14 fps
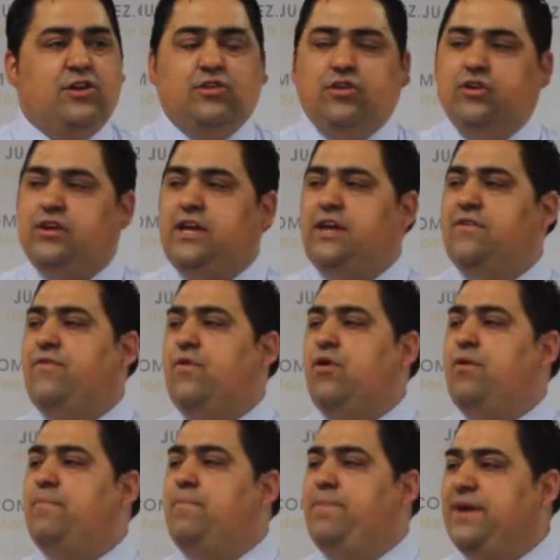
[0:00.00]
looking for
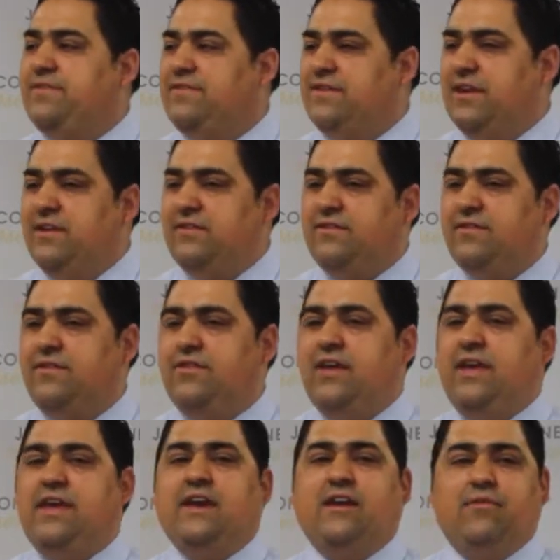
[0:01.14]
a business that
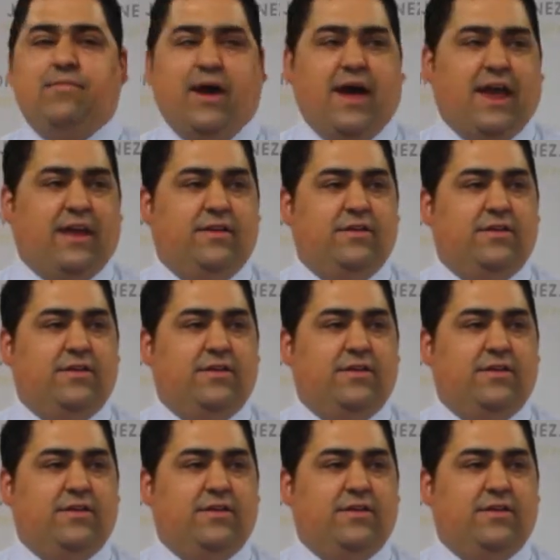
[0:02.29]
he can buy.